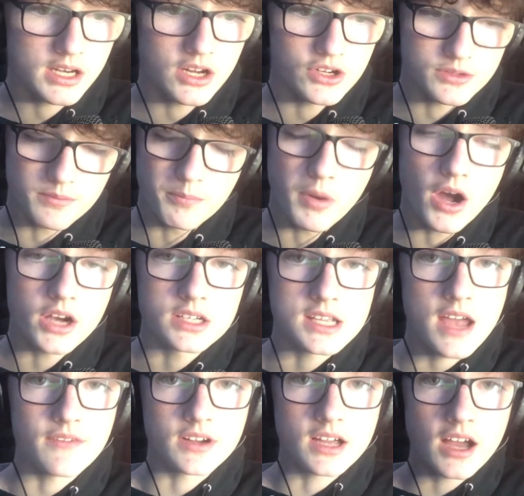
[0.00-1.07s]
Buccaneers
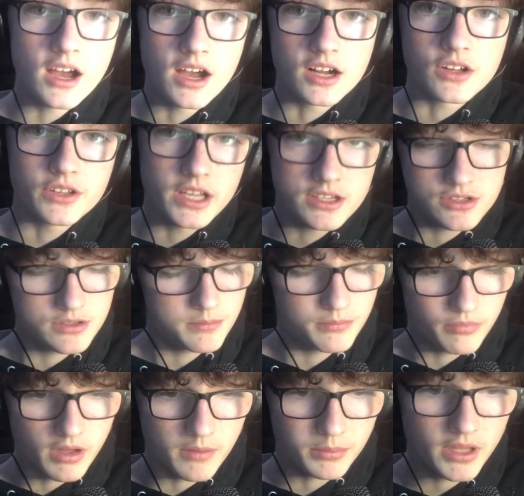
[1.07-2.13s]
Bucks have a uh, clinched
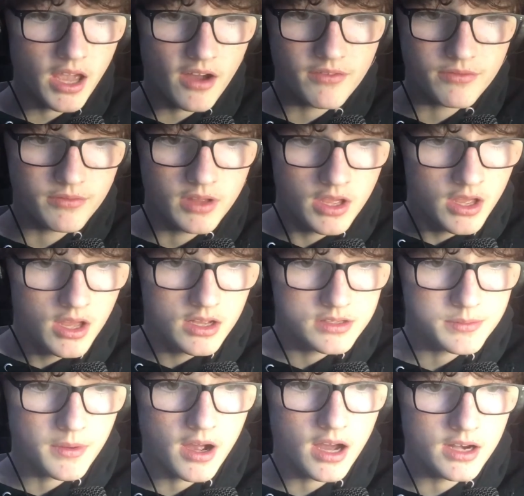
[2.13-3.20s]
uh, playoff
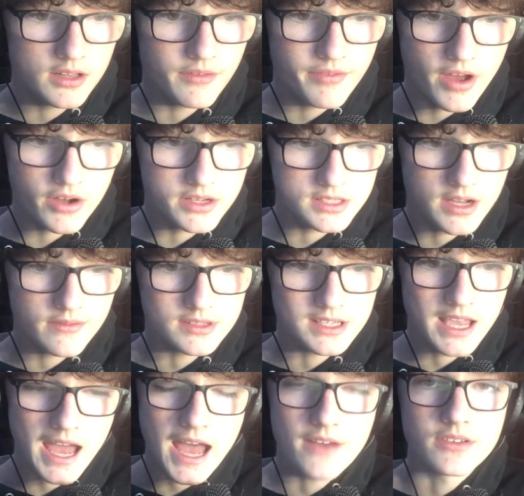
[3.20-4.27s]
spot. The Falcons
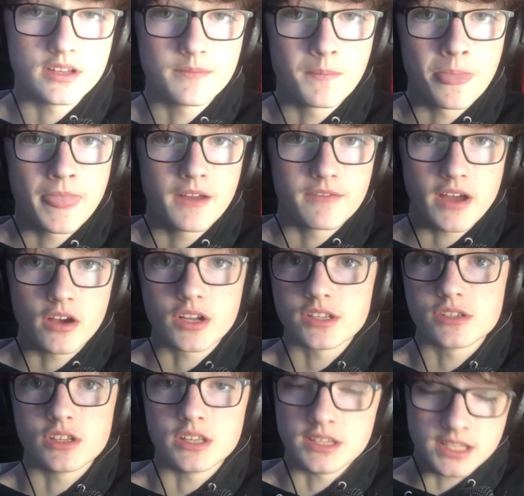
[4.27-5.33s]
obviously haven't.
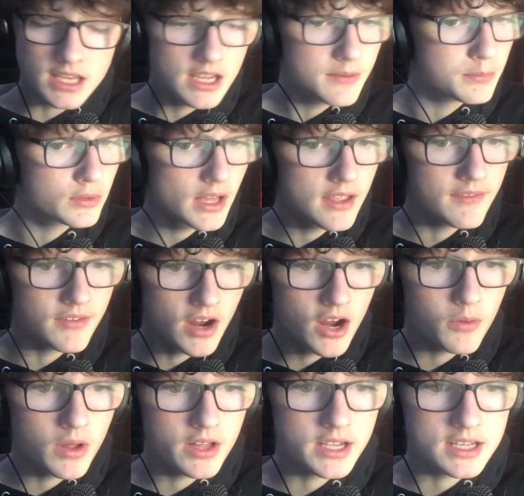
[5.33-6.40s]
Falcons did play
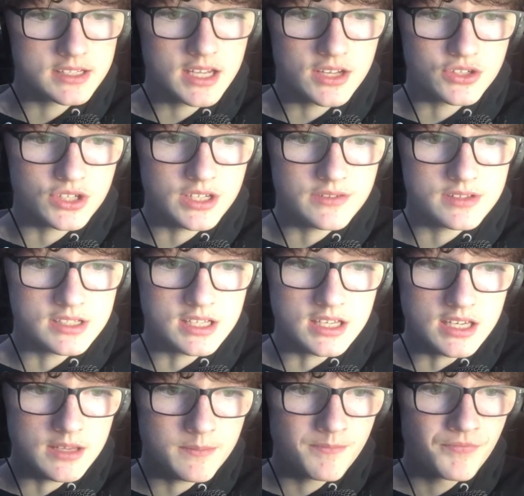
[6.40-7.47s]
very well against that Chiefs
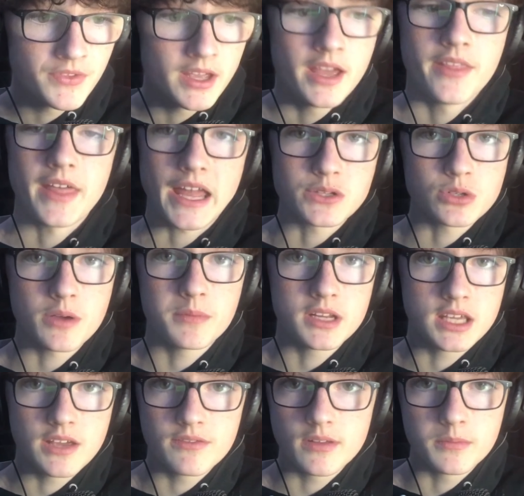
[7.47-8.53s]
team. That's why I'm
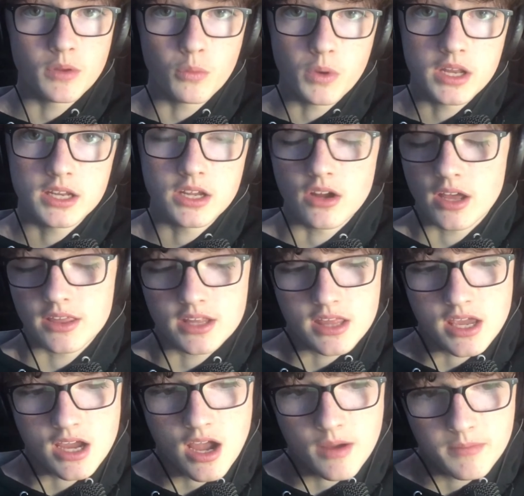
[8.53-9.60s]
going to give them the win here. I
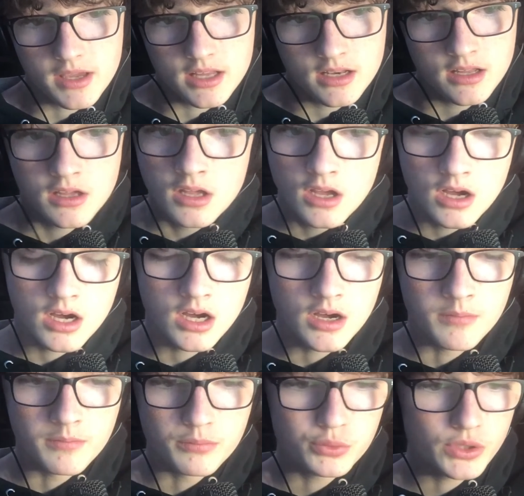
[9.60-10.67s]
think they come in,
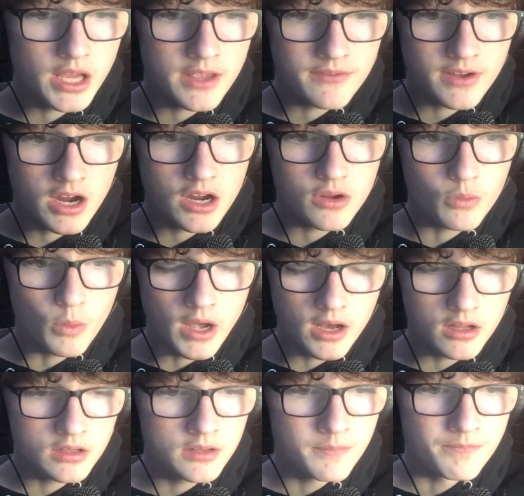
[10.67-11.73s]
um, play very
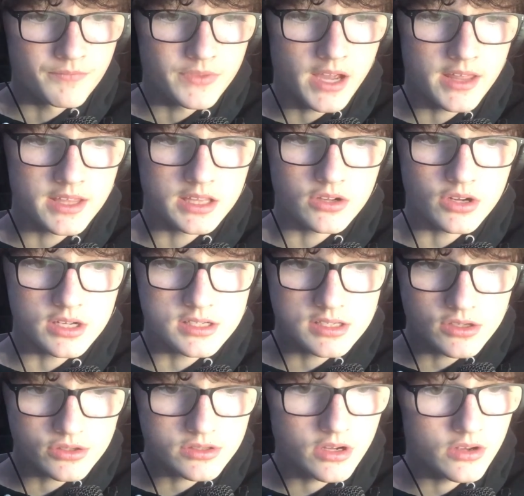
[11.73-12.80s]
well I think they're going to
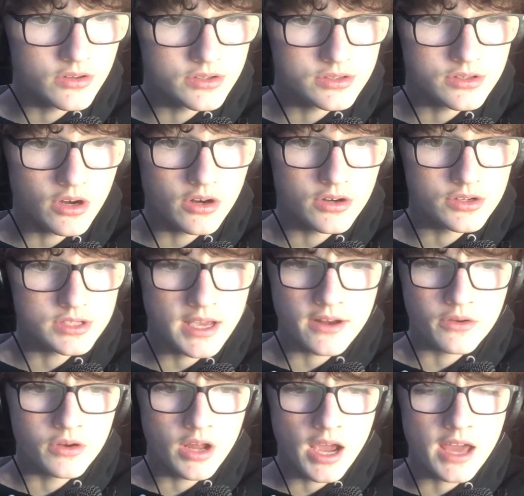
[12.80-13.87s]
still start their starters.
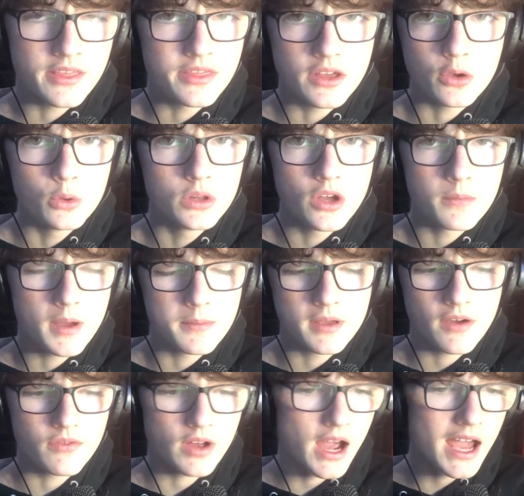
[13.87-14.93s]
I don't. I Julio might
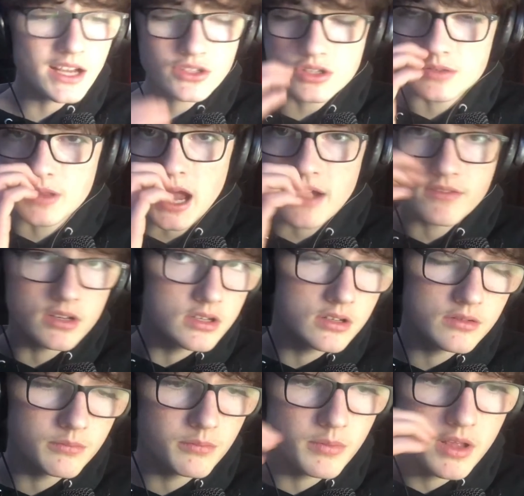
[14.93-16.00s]
be out. For, I actually haven't
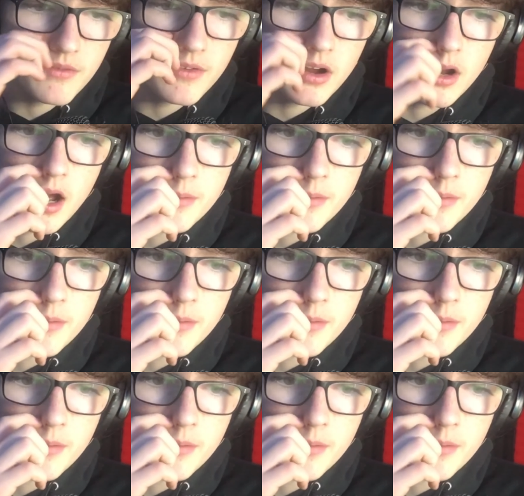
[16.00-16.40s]
been